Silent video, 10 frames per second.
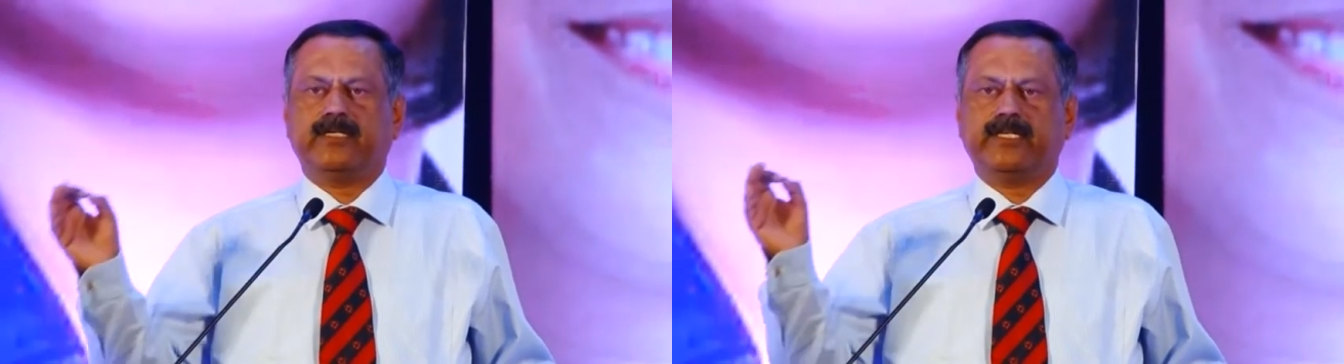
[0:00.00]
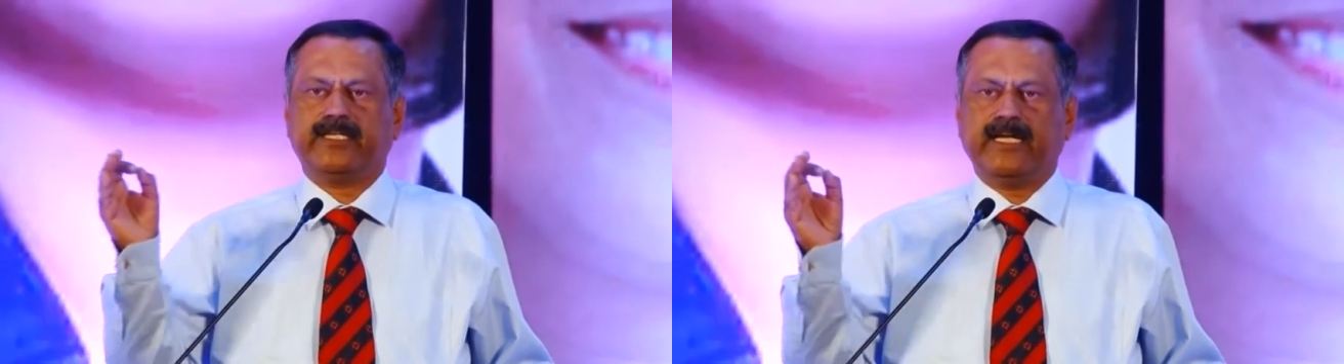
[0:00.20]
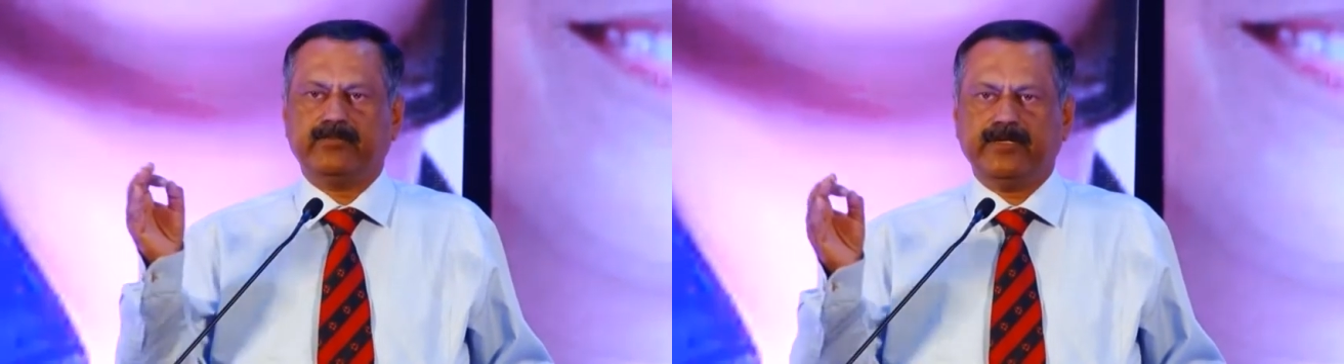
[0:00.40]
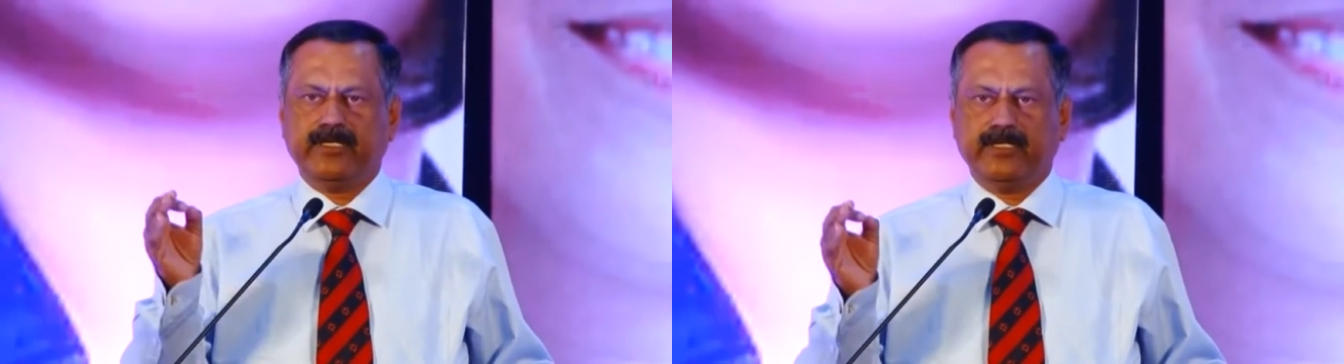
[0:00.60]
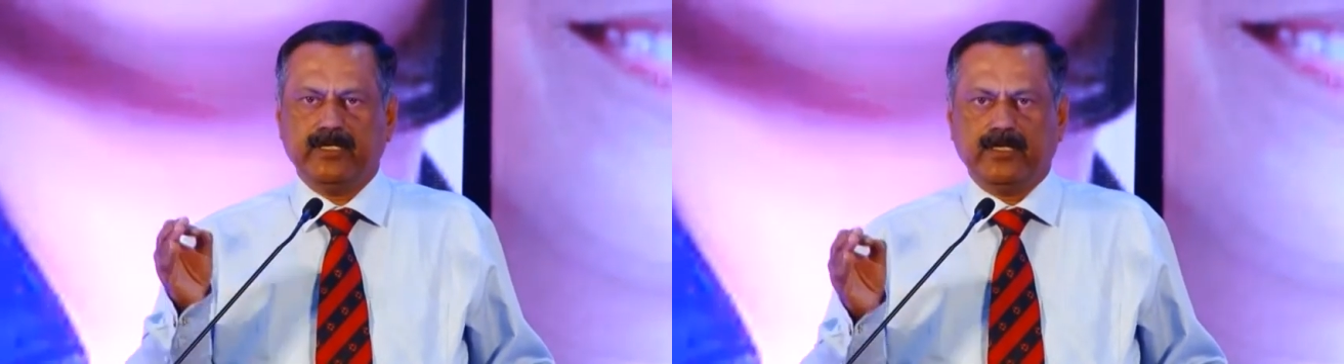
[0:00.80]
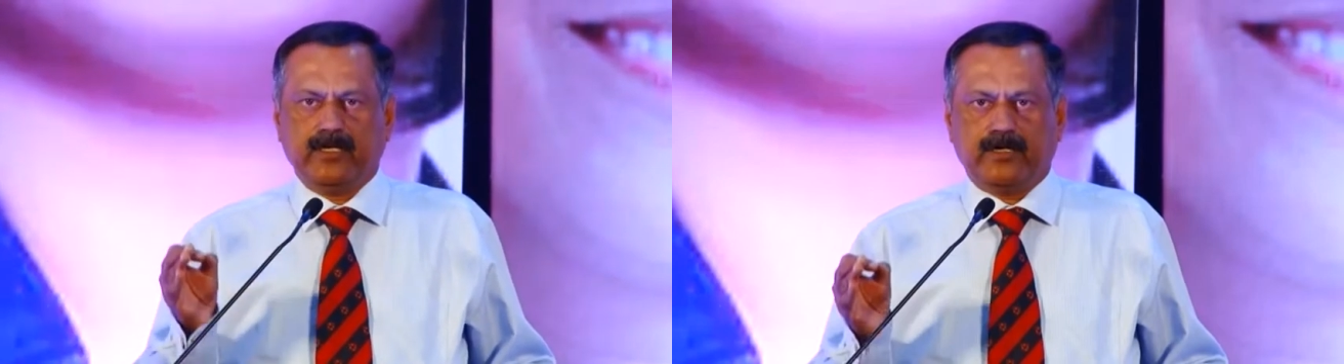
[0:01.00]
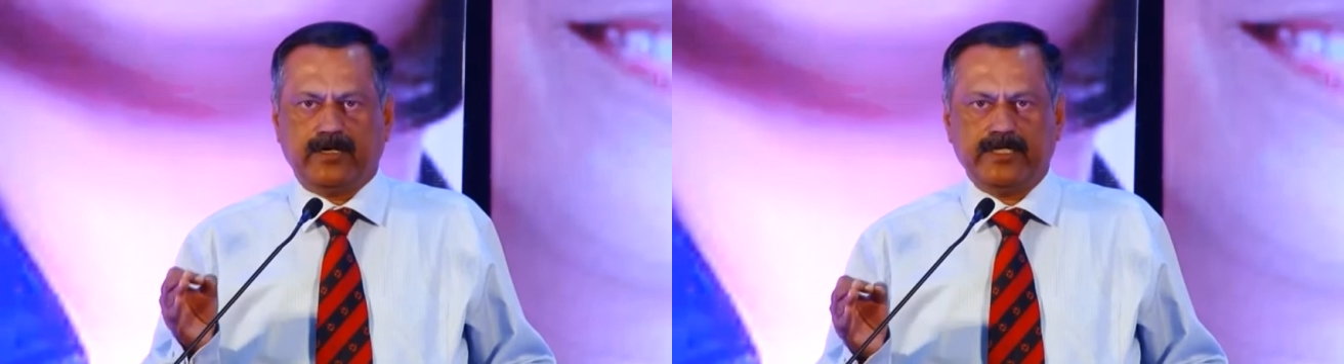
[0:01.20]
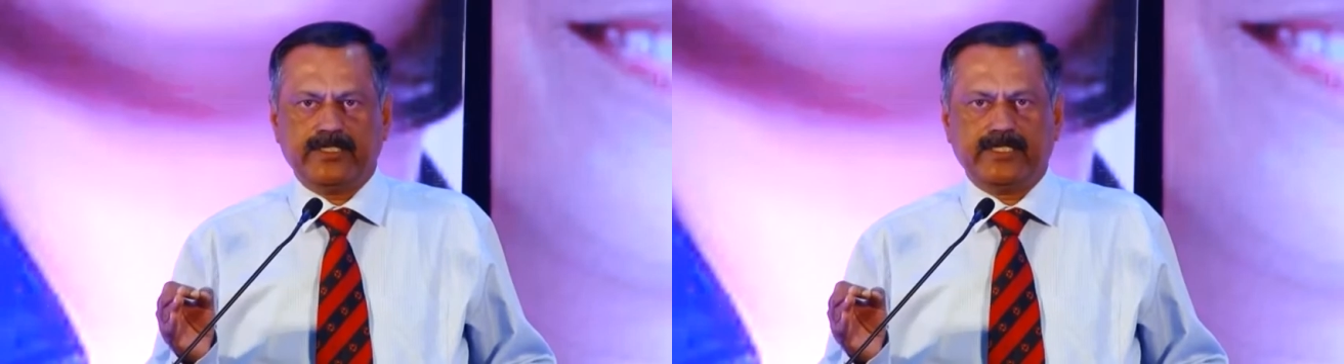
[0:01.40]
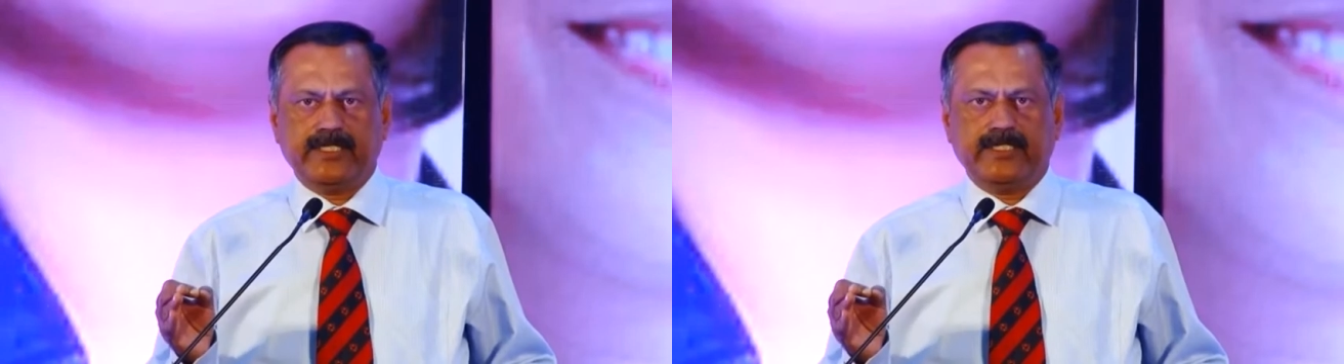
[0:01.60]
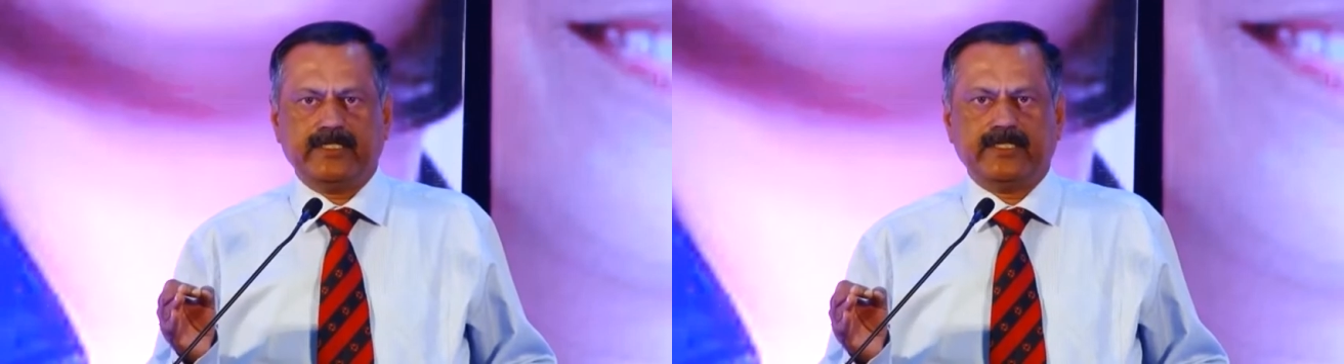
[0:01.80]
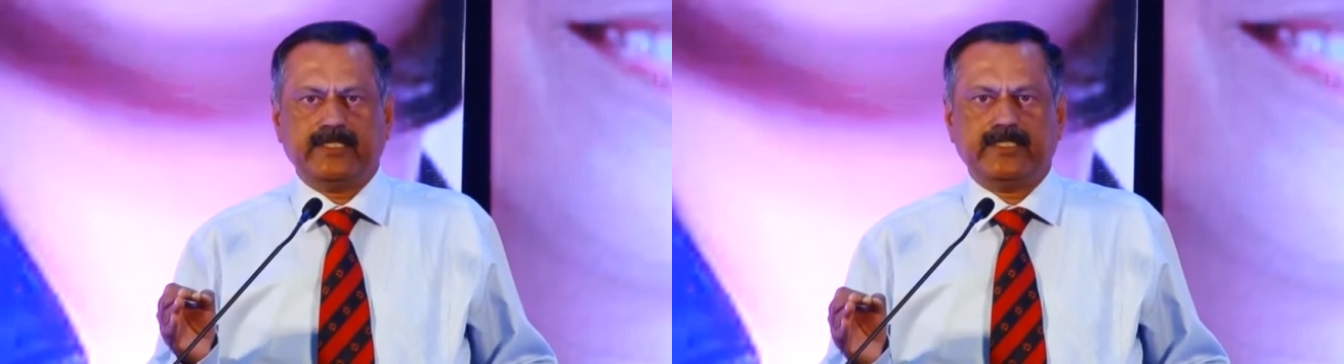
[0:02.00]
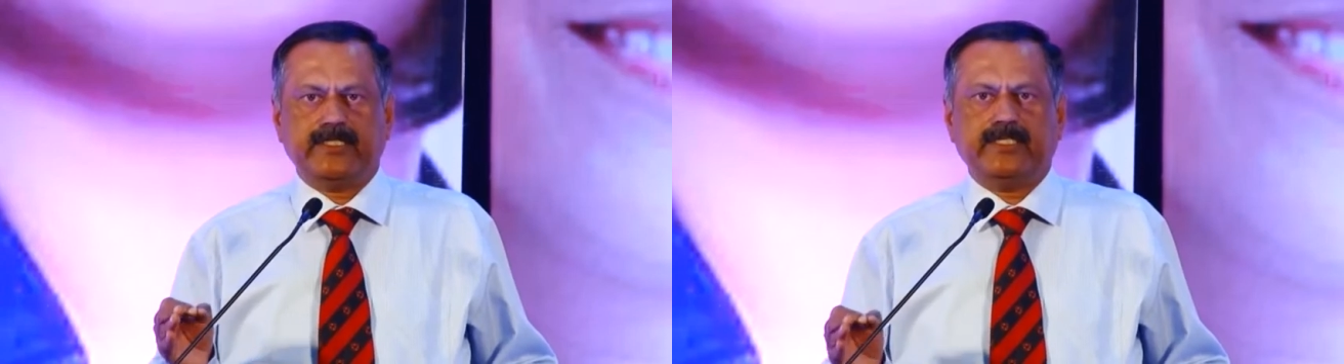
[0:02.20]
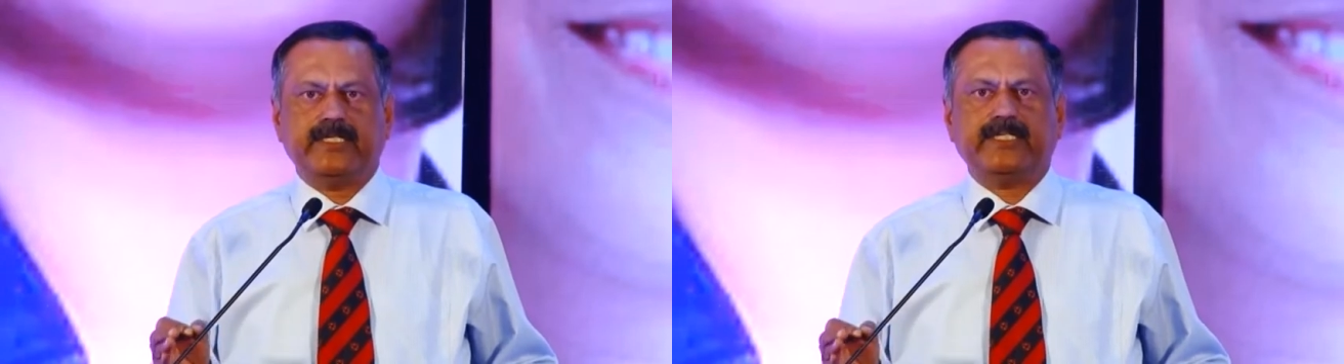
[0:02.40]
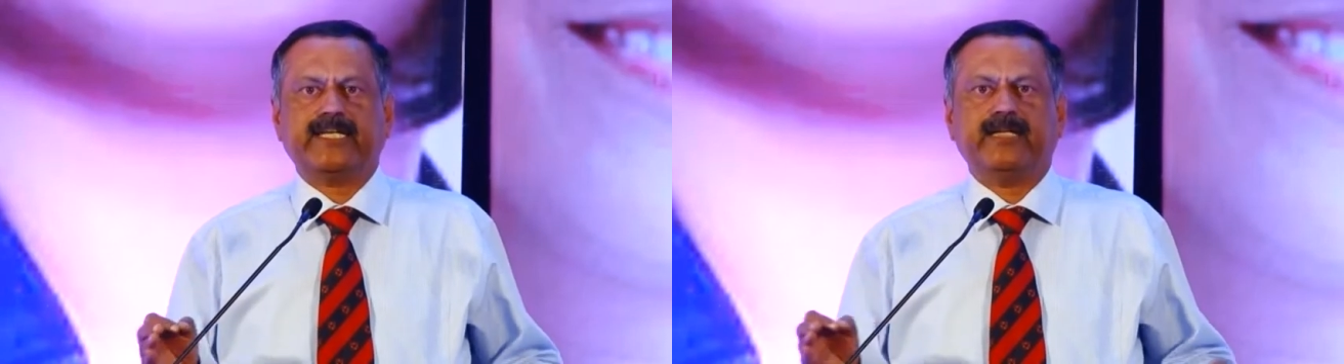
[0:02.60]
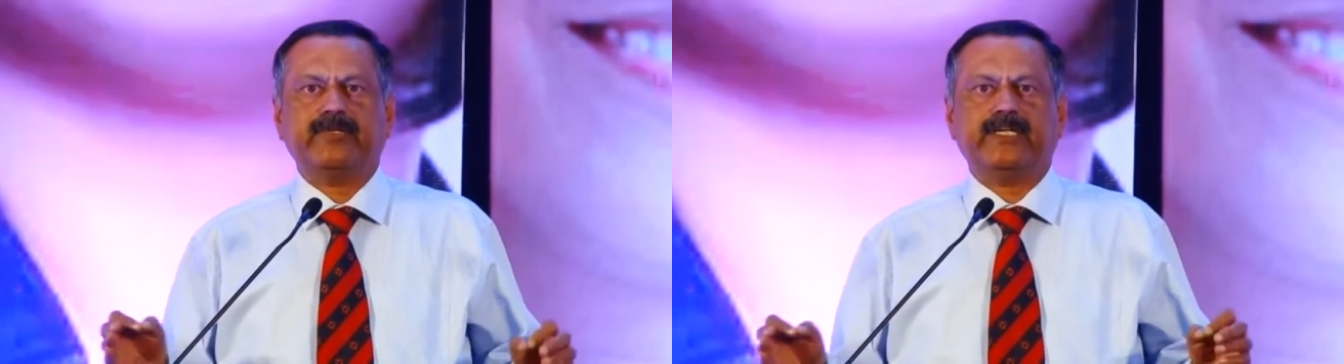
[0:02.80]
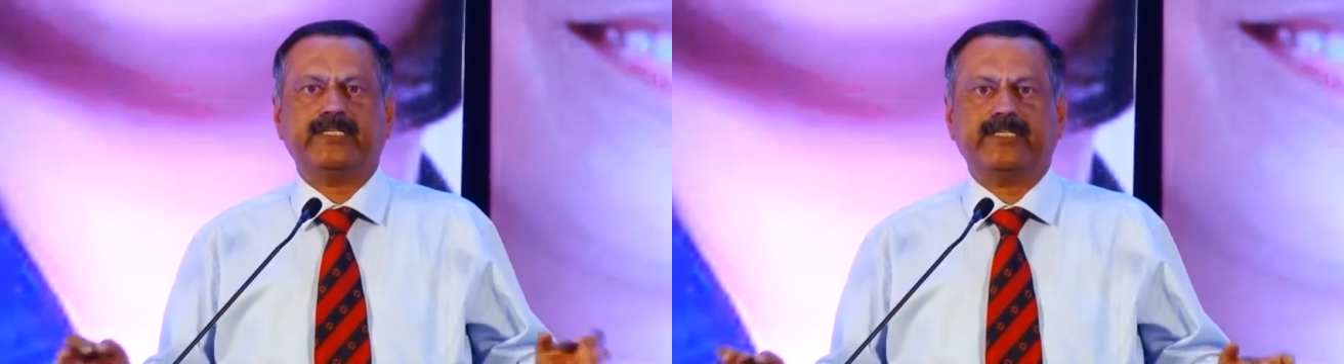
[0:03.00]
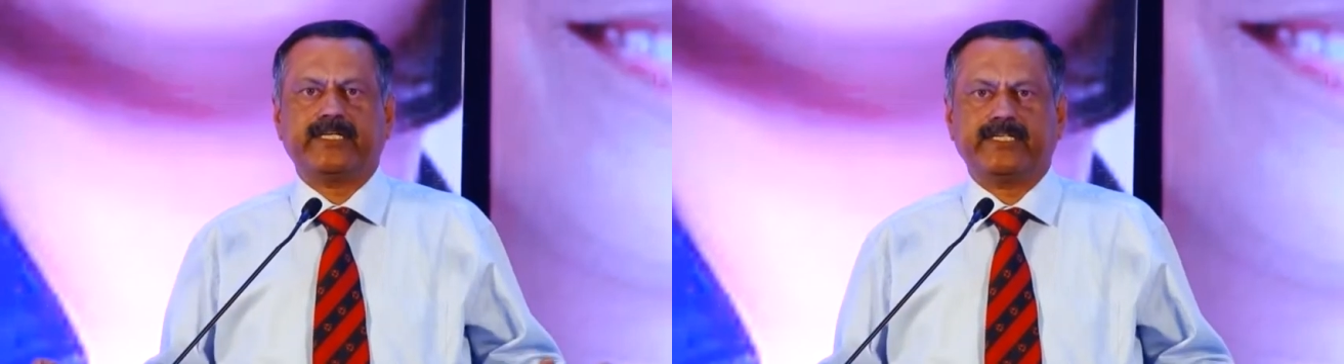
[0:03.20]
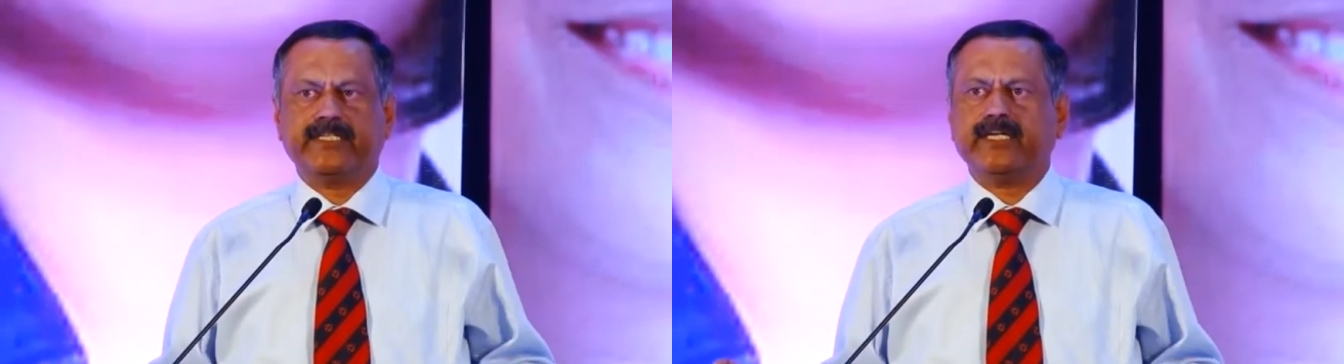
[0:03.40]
it can be honesty, it can be integrity.